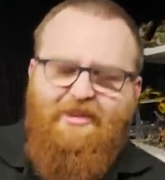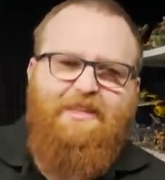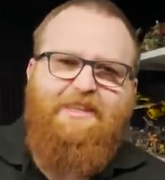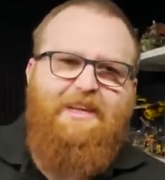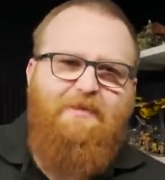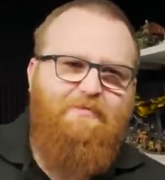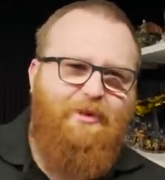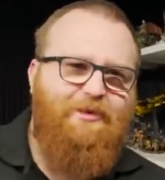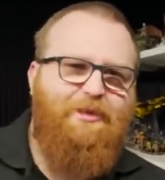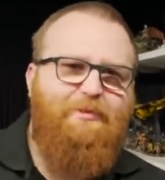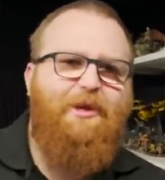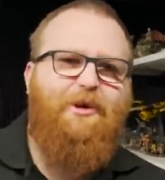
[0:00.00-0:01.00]
no, yeah,
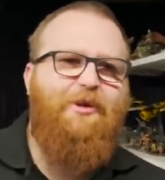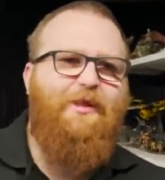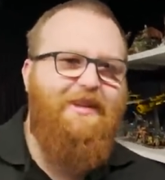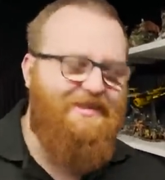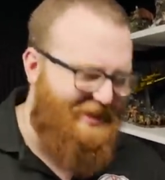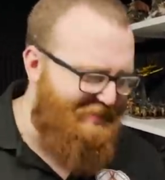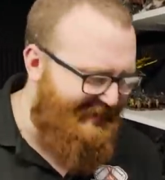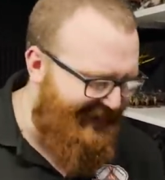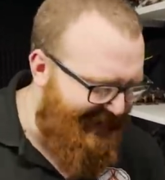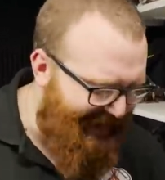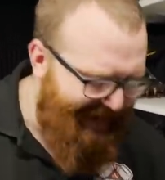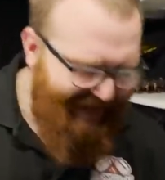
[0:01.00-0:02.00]
you would have done four.
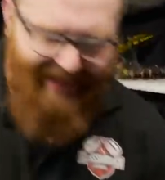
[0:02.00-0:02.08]
Right?